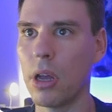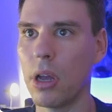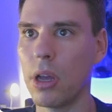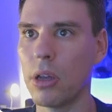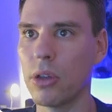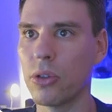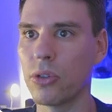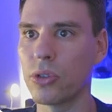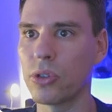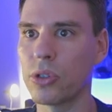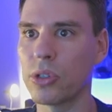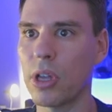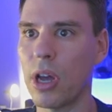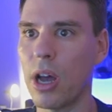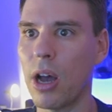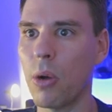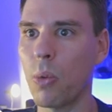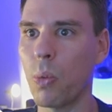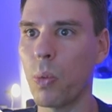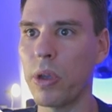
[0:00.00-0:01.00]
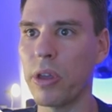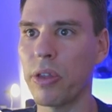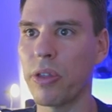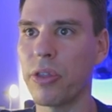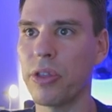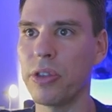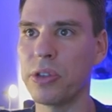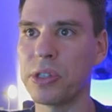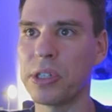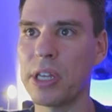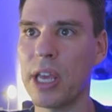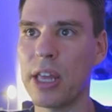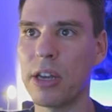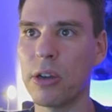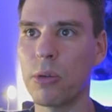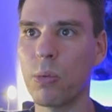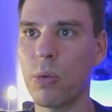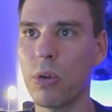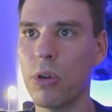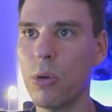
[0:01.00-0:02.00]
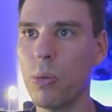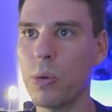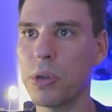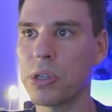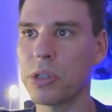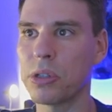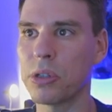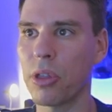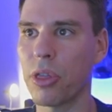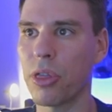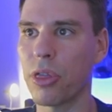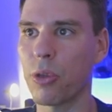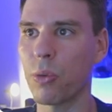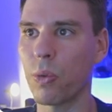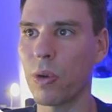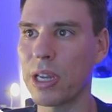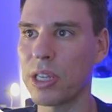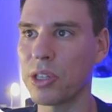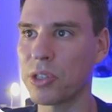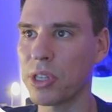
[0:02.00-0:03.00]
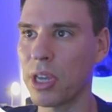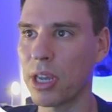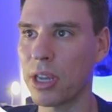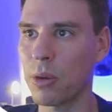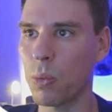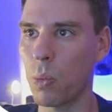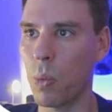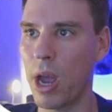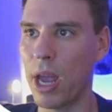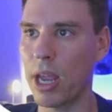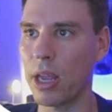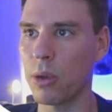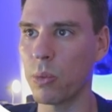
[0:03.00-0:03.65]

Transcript: Start with the standard wheel, which is a three second wait,